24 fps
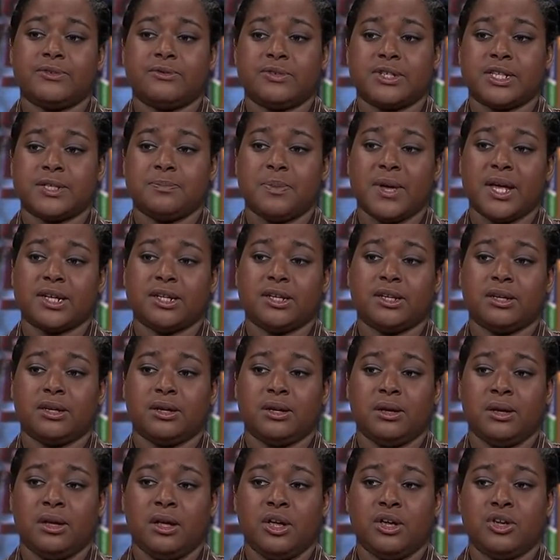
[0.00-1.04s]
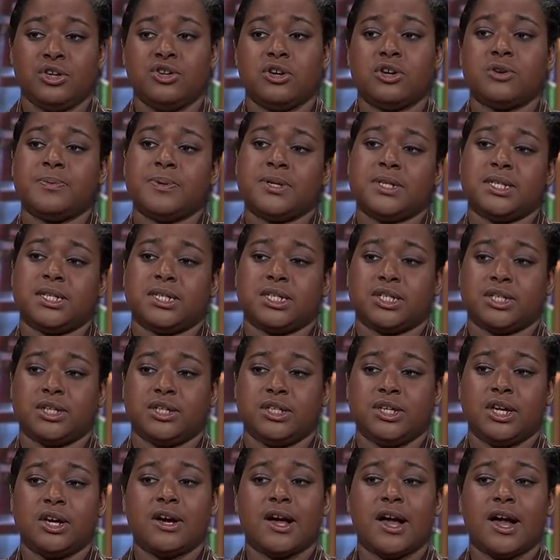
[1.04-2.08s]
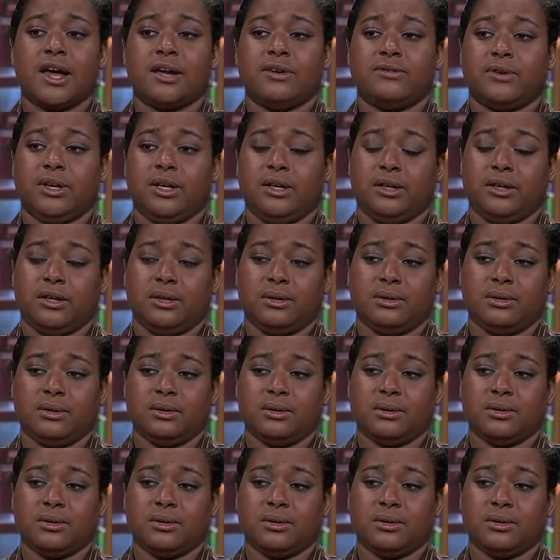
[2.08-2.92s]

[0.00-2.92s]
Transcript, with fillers: respecting your position, your high ranking.